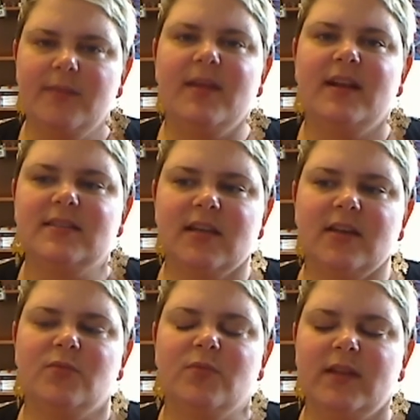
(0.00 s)
that it's
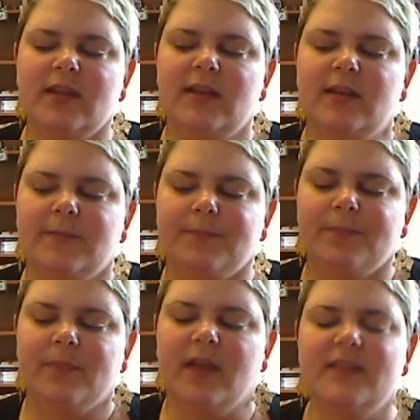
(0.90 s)

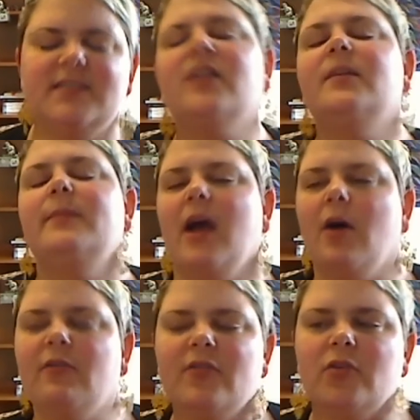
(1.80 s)
not going to be
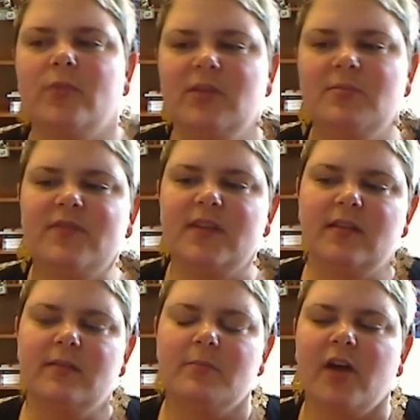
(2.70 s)
helpful when you move into
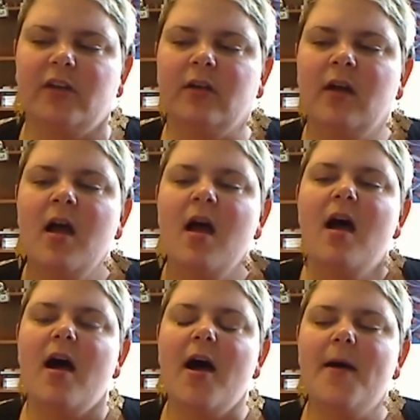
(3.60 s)
the model.
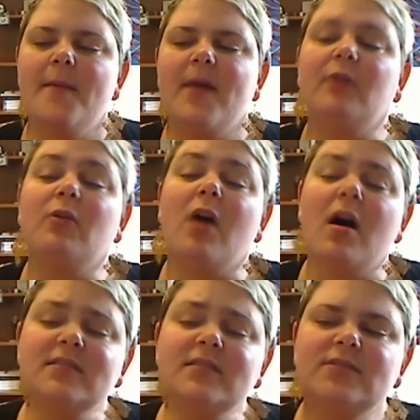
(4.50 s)
I will
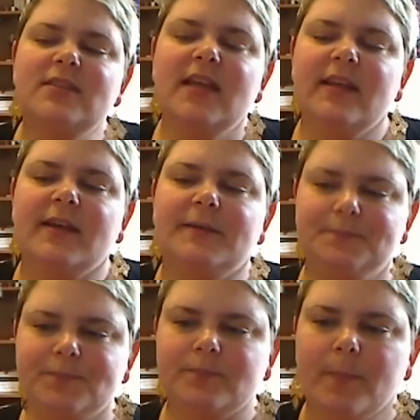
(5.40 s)
also say that
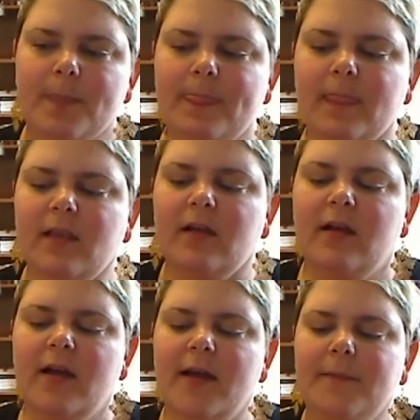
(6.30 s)

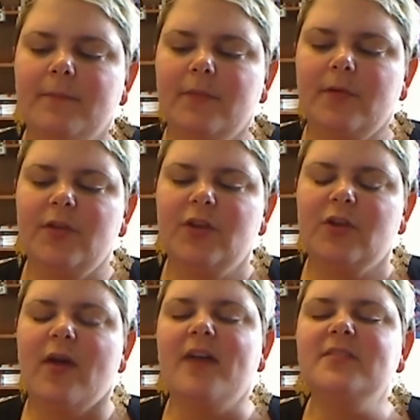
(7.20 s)

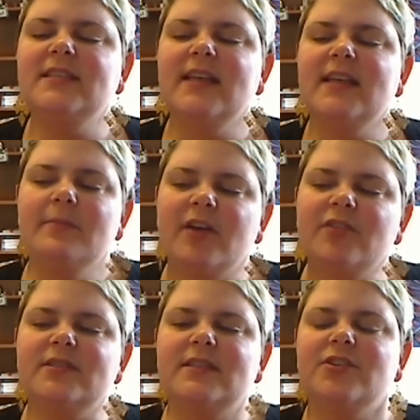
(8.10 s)
LCA
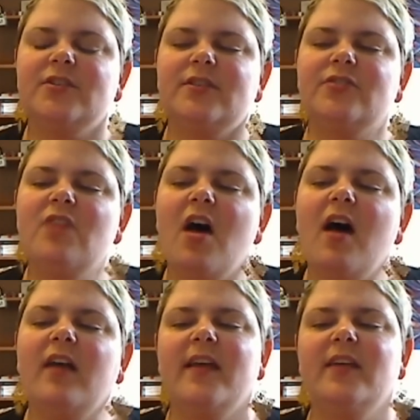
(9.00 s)
models, they're
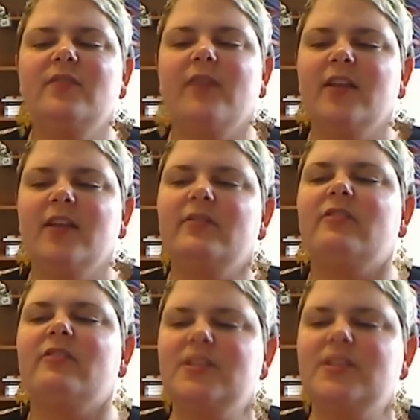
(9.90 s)
not like regular
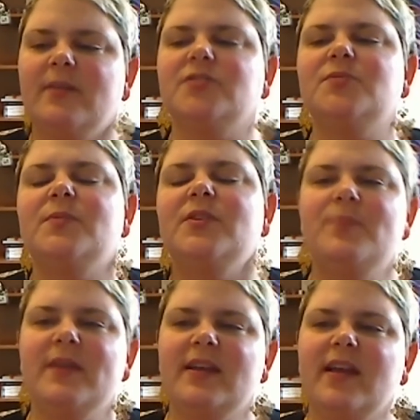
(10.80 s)
regression models where you
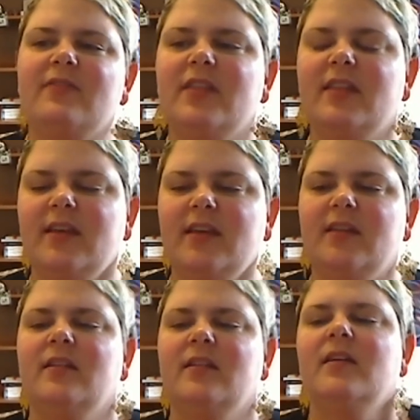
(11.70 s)
pick
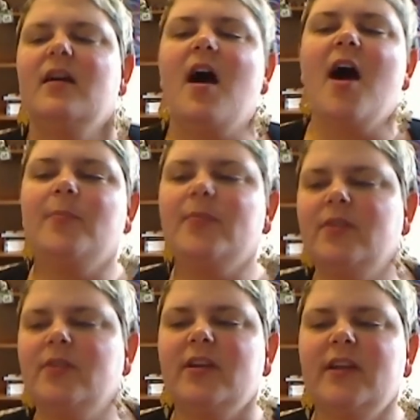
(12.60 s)
everything a
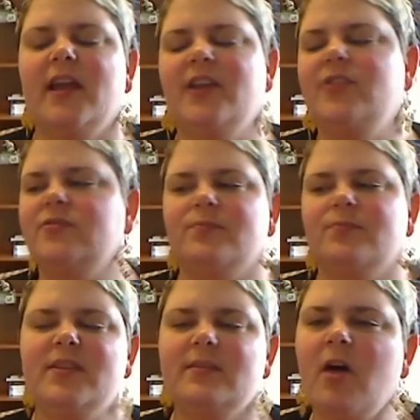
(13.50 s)
priori, and you
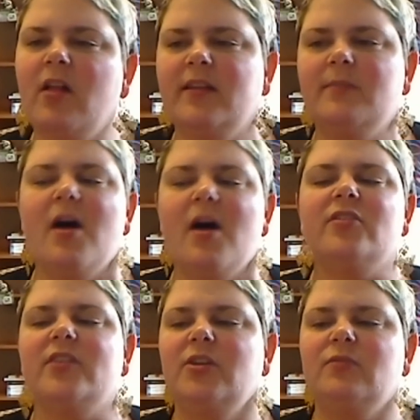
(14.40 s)
put them all in a model
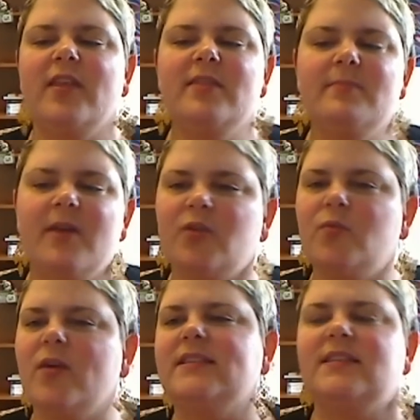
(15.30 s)
and you run the model
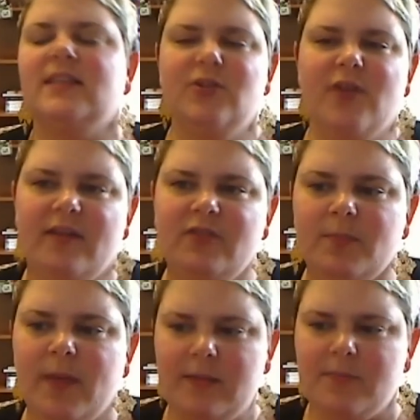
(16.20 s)
once and you have your
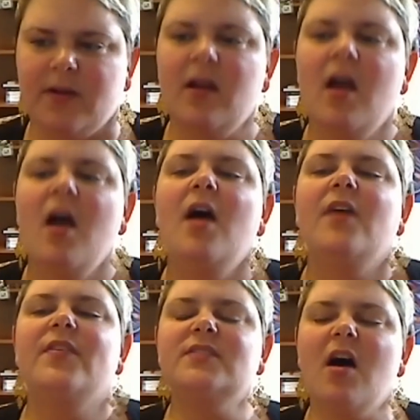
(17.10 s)
paper.
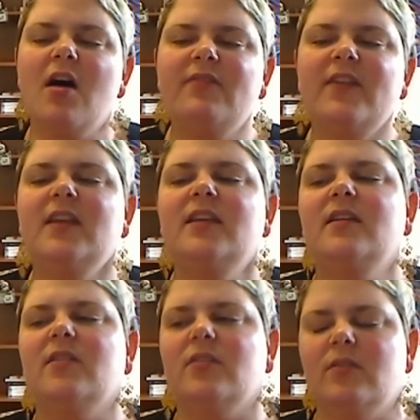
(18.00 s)
There's
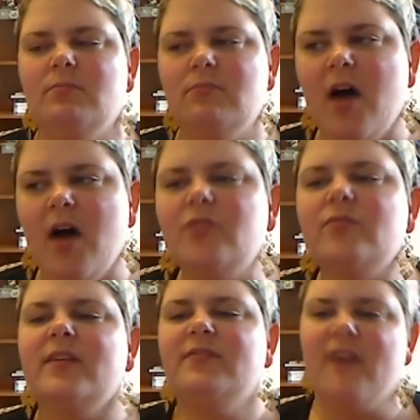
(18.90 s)
often model
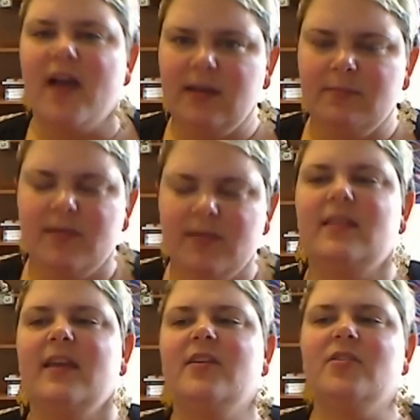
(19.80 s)
refinement
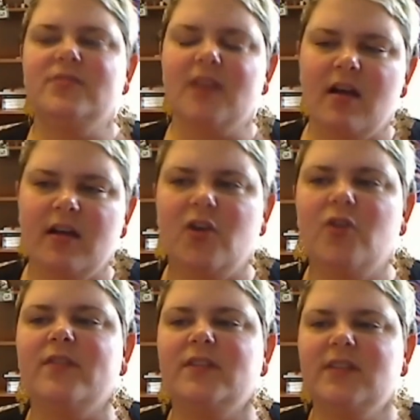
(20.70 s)
that goes on
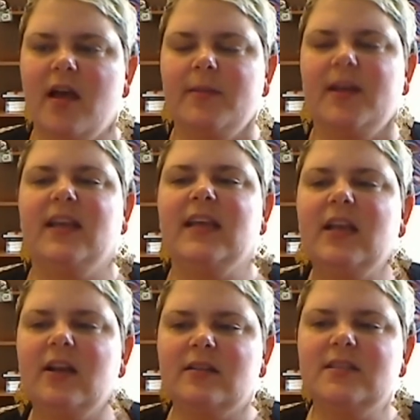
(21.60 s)
over time, and it
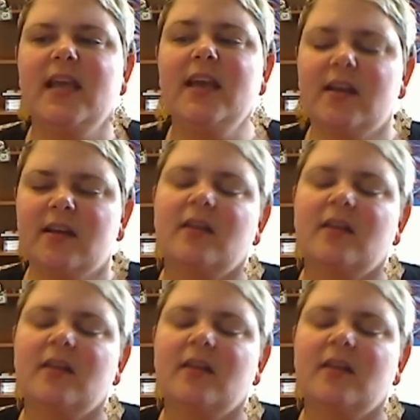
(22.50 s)
can take,